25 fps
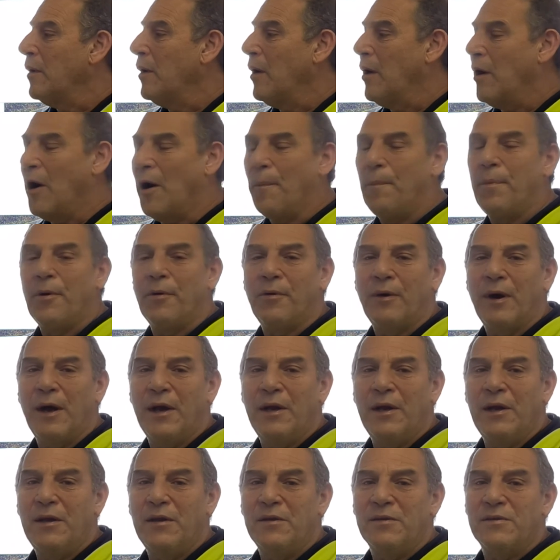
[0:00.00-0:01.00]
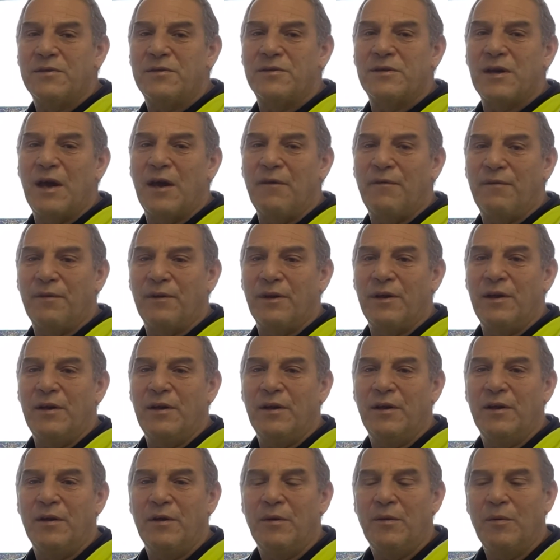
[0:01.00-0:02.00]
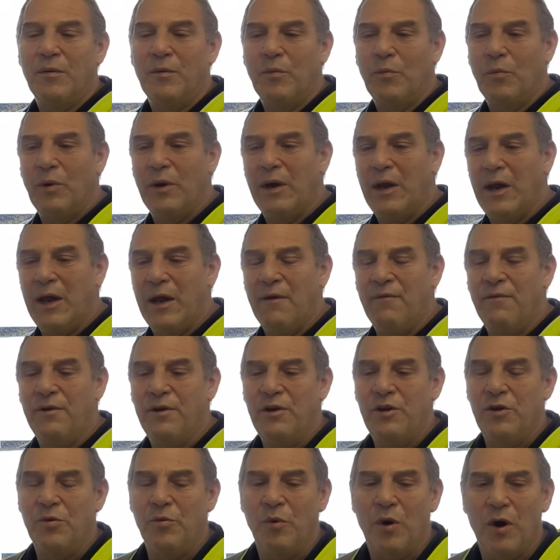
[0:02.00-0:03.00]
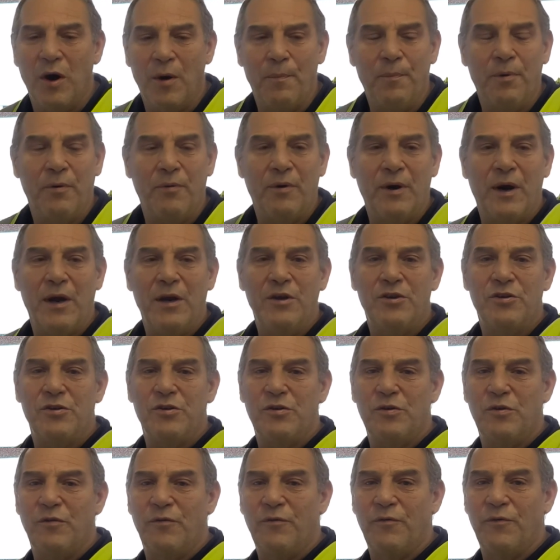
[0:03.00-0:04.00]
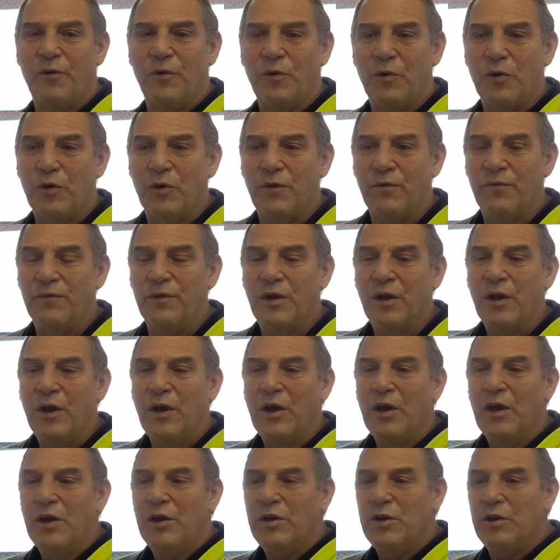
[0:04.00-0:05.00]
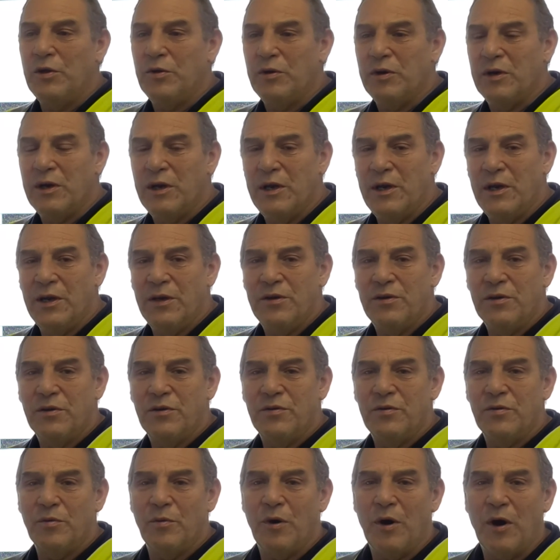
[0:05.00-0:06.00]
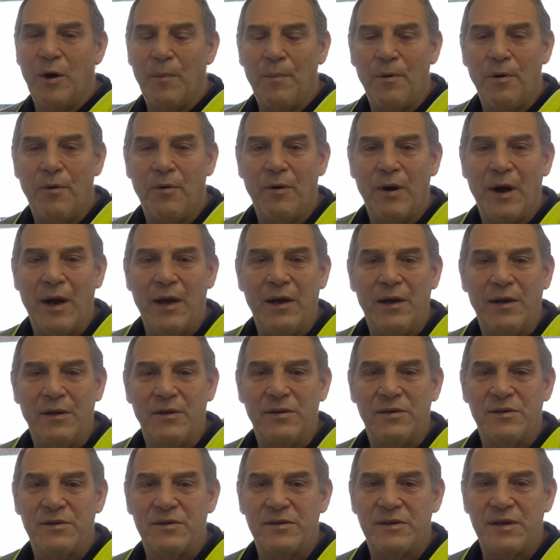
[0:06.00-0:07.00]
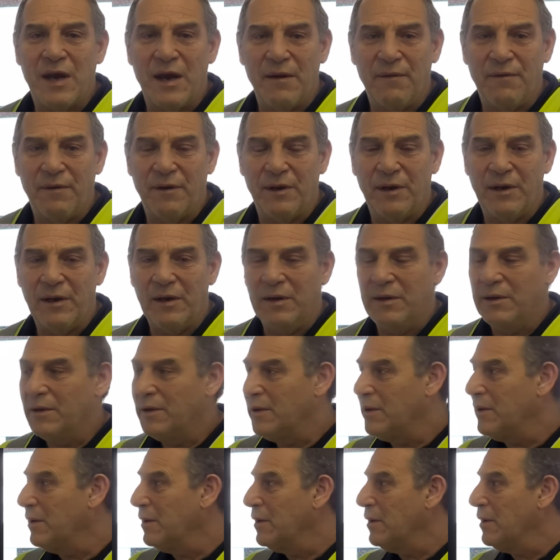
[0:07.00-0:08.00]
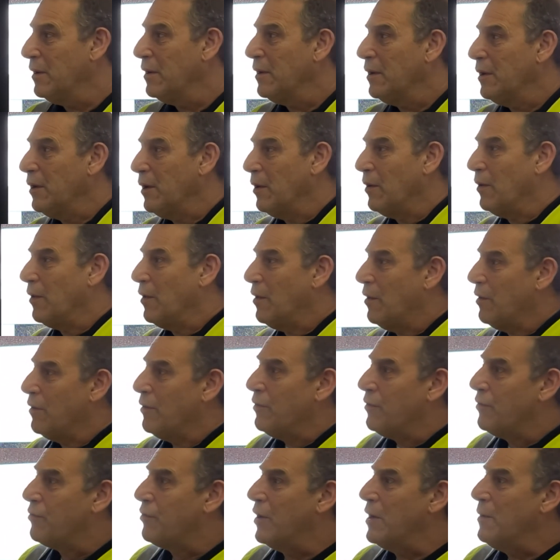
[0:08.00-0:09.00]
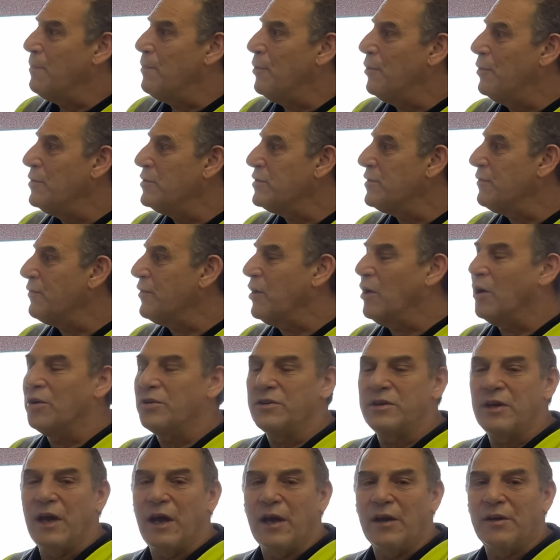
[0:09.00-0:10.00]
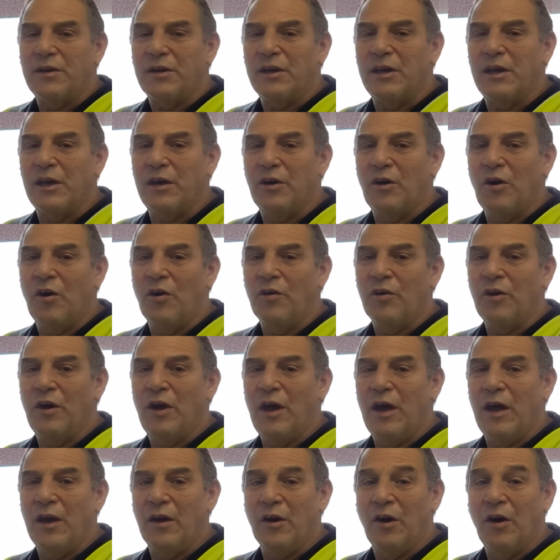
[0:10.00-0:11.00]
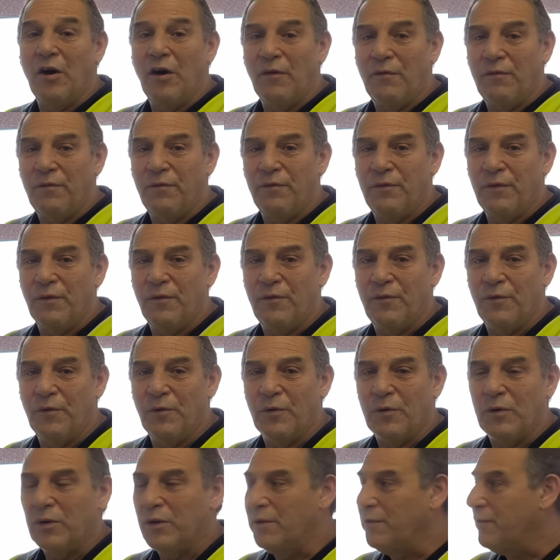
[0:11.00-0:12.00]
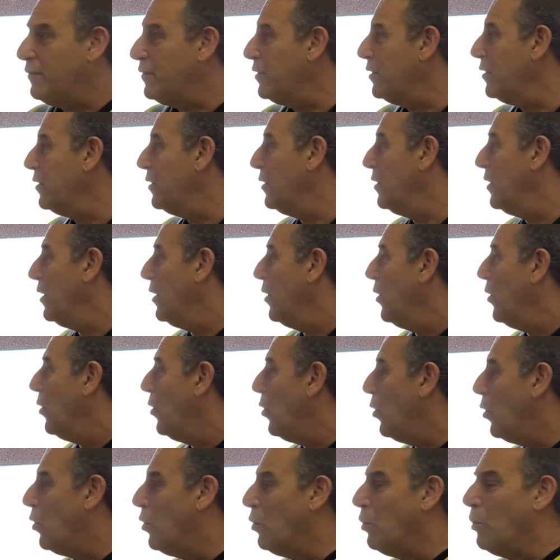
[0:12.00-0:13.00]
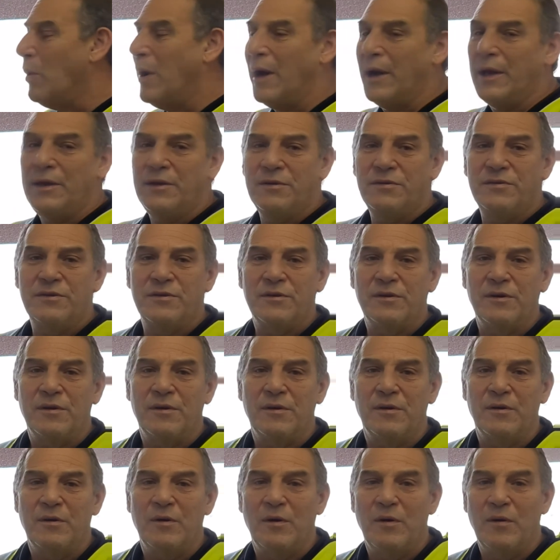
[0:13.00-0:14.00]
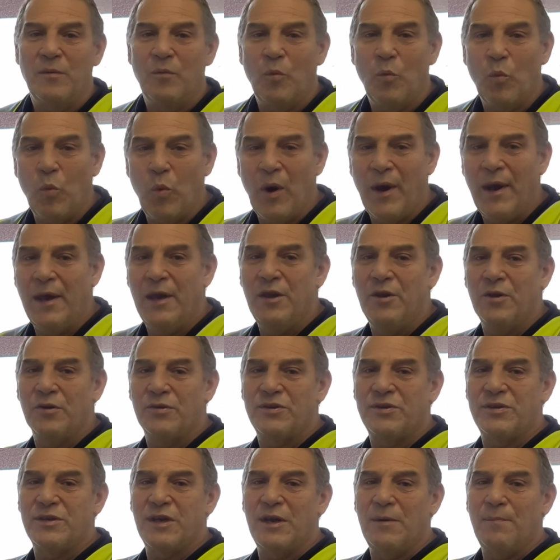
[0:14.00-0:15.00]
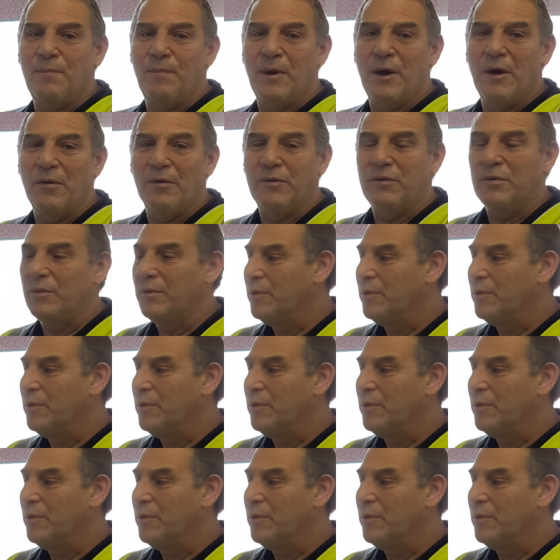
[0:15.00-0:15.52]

Operating safely. Whenever you operate your forklift, you need to operate it safely. 3 points of contact: get on and off your forklift. Always wear your seatbelt.